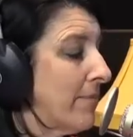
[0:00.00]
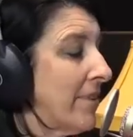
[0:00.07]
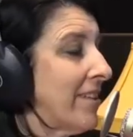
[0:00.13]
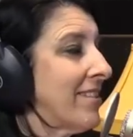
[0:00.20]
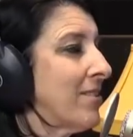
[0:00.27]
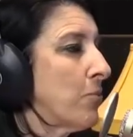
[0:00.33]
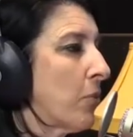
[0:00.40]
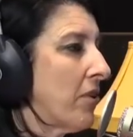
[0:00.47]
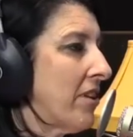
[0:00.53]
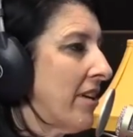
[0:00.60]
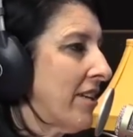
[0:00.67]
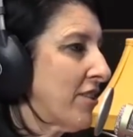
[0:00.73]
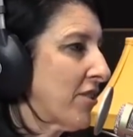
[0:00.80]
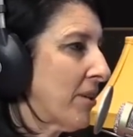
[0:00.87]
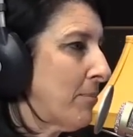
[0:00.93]
and this is where the
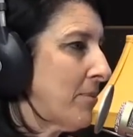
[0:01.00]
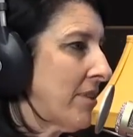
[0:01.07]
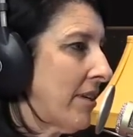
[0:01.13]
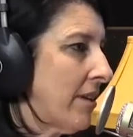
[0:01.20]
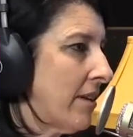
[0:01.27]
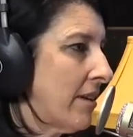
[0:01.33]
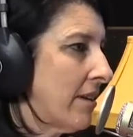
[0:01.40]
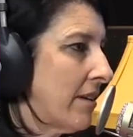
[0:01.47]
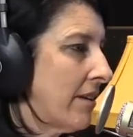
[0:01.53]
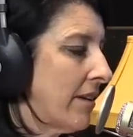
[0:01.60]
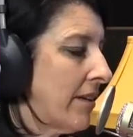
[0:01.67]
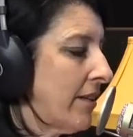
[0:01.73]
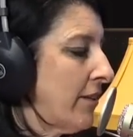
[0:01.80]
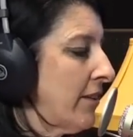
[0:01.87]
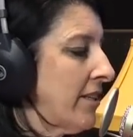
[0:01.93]
niche comes in,
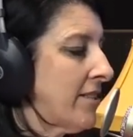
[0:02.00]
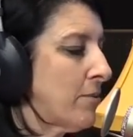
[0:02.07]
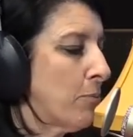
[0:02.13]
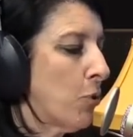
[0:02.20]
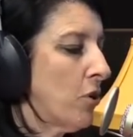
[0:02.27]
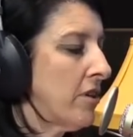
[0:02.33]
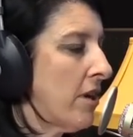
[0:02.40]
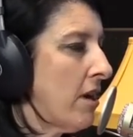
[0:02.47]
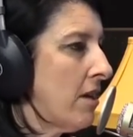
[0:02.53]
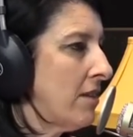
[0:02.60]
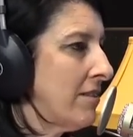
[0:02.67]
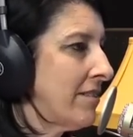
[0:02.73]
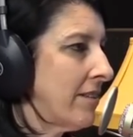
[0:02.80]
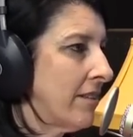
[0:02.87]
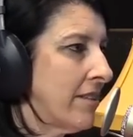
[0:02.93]
you list more
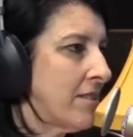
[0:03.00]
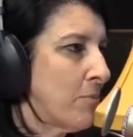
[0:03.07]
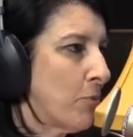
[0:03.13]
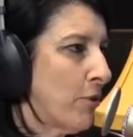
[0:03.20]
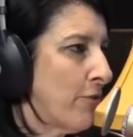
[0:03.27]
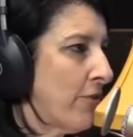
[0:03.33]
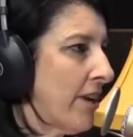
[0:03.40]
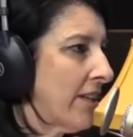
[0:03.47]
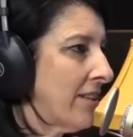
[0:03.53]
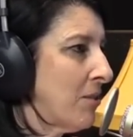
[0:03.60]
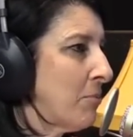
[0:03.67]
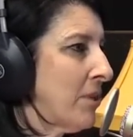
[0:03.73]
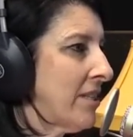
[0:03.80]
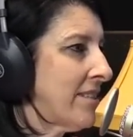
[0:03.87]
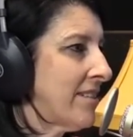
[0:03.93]
dolls, you list more Franklin
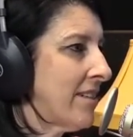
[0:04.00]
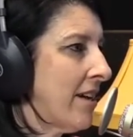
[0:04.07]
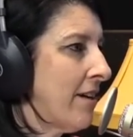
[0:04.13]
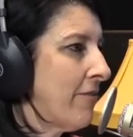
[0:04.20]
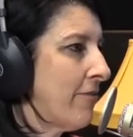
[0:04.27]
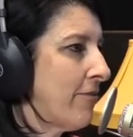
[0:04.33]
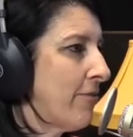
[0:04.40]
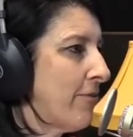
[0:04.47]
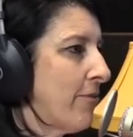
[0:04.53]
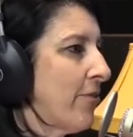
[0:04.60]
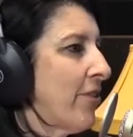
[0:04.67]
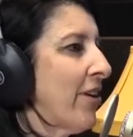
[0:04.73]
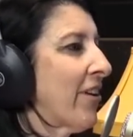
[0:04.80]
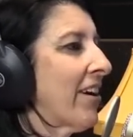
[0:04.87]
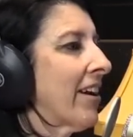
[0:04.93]
Mint stuff. Get more
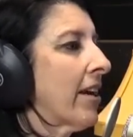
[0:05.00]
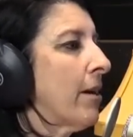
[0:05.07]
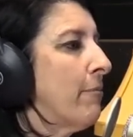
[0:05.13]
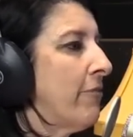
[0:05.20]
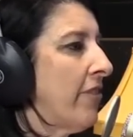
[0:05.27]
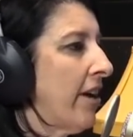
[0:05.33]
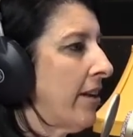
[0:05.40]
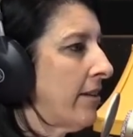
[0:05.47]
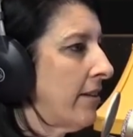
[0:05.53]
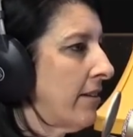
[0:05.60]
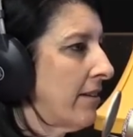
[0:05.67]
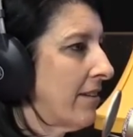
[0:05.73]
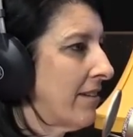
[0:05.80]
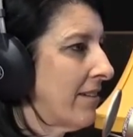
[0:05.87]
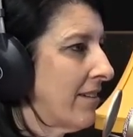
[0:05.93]
traffic. They're going to come find it.
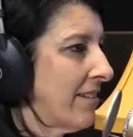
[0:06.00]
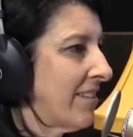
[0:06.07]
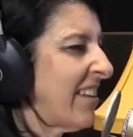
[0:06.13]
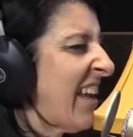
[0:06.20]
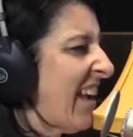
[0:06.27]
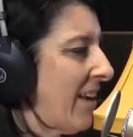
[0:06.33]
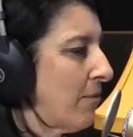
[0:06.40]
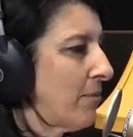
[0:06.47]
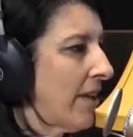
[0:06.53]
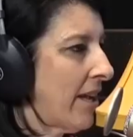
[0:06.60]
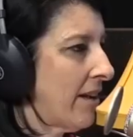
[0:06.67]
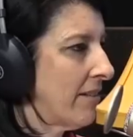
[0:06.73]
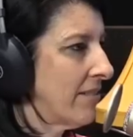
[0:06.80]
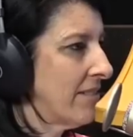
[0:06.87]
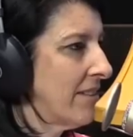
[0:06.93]
Get more traffic. Yeah. That's yeah.
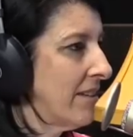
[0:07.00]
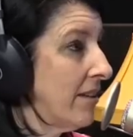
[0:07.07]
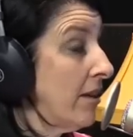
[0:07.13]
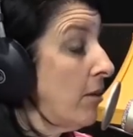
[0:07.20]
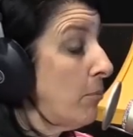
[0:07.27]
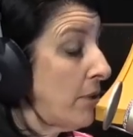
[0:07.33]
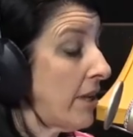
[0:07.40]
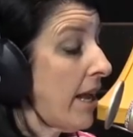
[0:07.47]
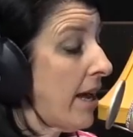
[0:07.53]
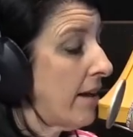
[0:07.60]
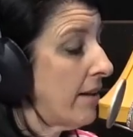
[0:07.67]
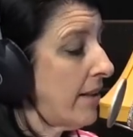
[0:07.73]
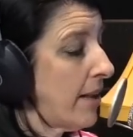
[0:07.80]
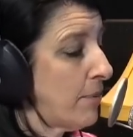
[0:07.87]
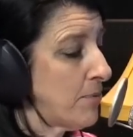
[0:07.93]
right. But yeah,
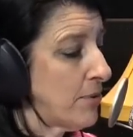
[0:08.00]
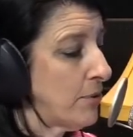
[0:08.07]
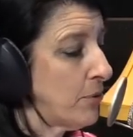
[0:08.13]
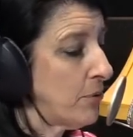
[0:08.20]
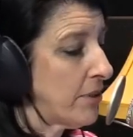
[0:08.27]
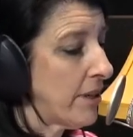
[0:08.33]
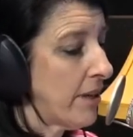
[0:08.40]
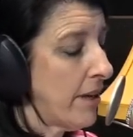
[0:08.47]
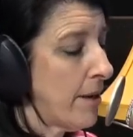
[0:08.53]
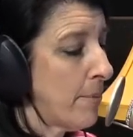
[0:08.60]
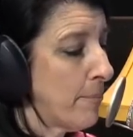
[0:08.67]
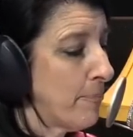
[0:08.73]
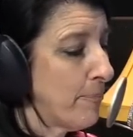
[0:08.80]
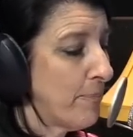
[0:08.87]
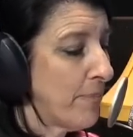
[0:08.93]
absolutely.
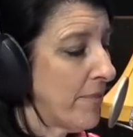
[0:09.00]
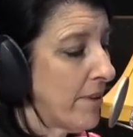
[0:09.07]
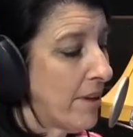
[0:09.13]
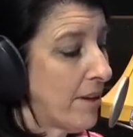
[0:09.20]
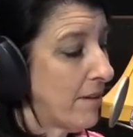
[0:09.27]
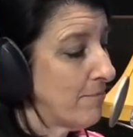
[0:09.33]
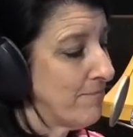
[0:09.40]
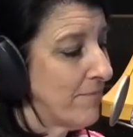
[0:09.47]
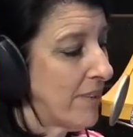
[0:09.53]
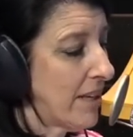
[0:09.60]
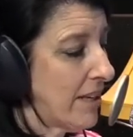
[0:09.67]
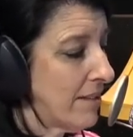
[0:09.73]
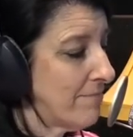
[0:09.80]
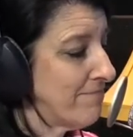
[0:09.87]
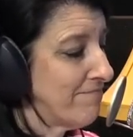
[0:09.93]
Um,
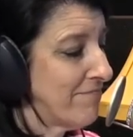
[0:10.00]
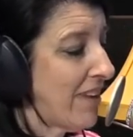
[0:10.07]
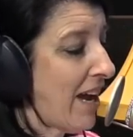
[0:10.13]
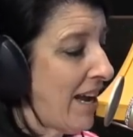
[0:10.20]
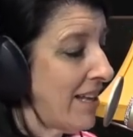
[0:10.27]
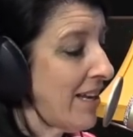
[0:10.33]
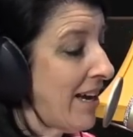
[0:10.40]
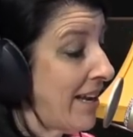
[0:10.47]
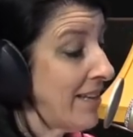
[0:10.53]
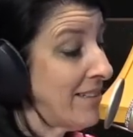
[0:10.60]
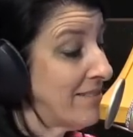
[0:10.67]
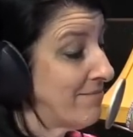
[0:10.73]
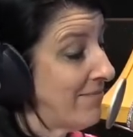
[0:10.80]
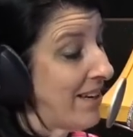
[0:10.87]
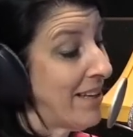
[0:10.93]
I, I,
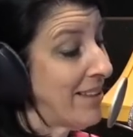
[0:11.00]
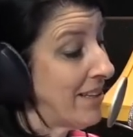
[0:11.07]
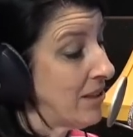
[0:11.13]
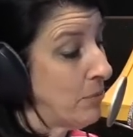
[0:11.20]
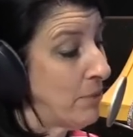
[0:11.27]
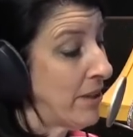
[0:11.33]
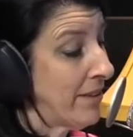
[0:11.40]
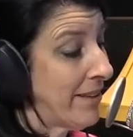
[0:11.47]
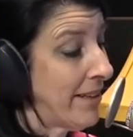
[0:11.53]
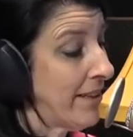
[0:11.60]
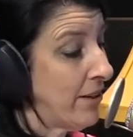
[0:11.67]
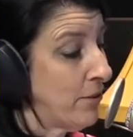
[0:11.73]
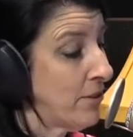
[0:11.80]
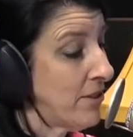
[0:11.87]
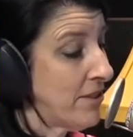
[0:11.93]
I think the big thing
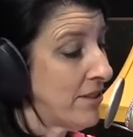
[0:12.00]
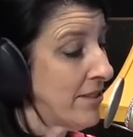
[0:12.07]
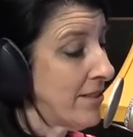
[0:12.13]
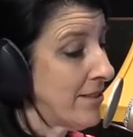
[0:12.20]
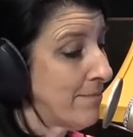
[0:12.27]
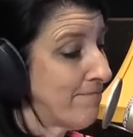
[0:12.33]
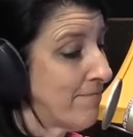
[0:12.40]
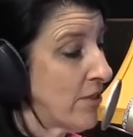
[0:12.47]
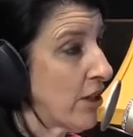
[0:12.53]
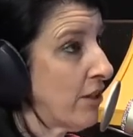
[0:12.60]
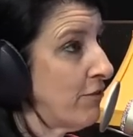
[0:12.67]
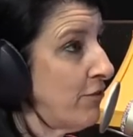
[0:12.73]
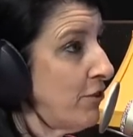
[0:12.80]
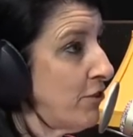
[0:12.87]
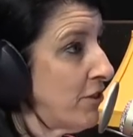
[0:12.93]
here is just the
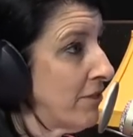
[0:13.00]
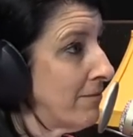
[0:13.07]
confusion.